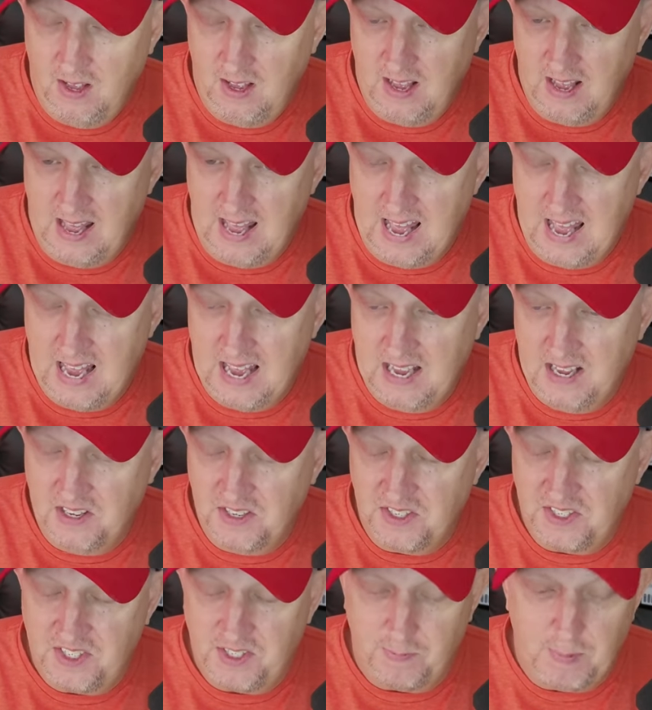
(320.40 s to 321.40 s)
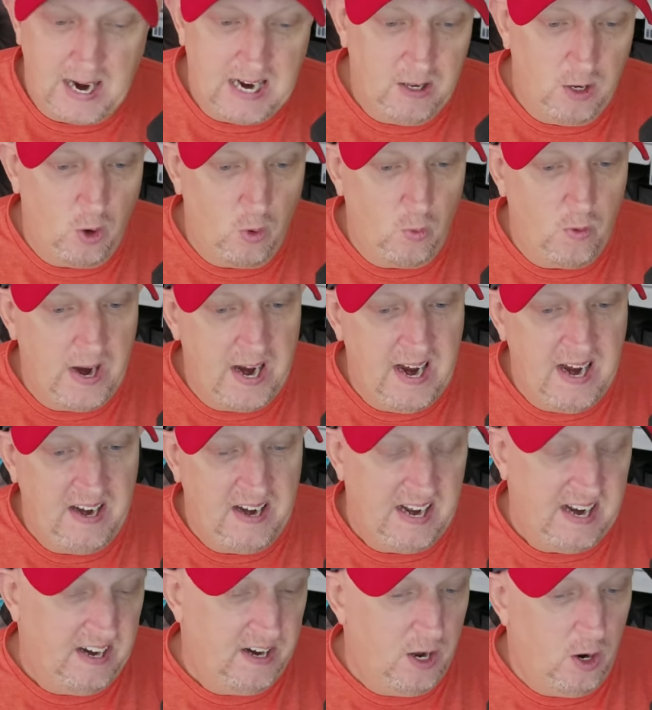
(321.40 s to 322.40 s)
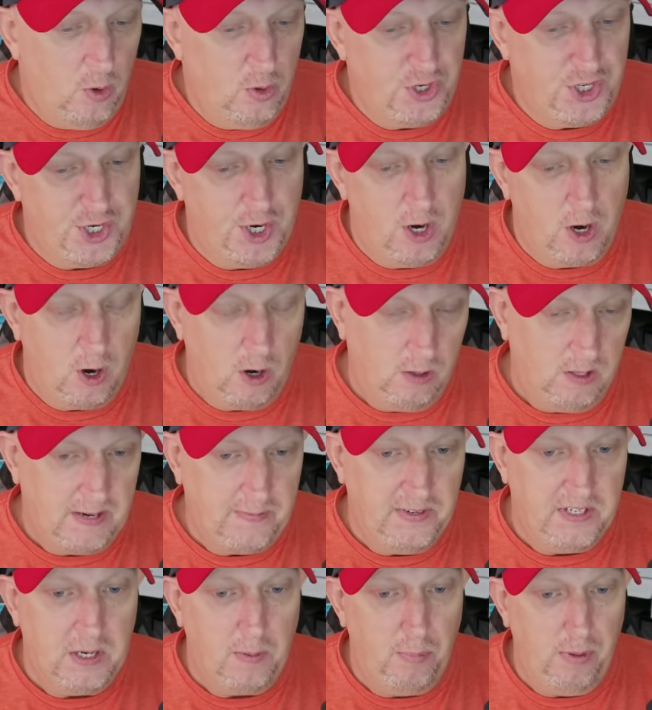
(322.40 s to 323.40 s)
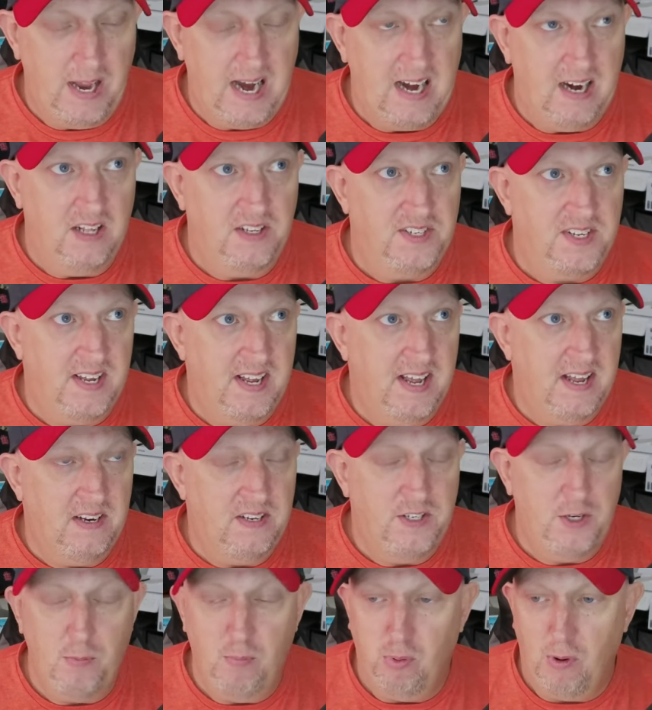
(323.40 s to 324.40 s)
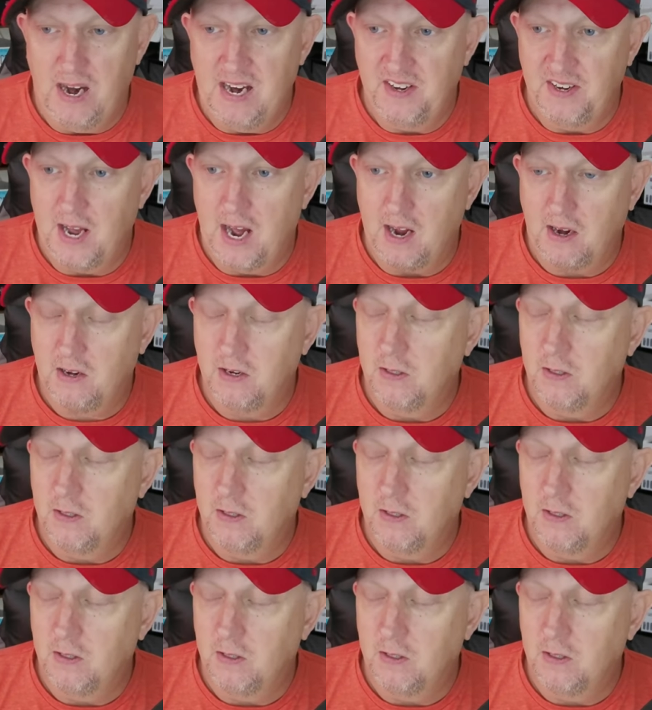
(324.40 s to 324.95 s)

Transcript: as Smilo, Ren and Osha are leaving the planet to head to Brendok.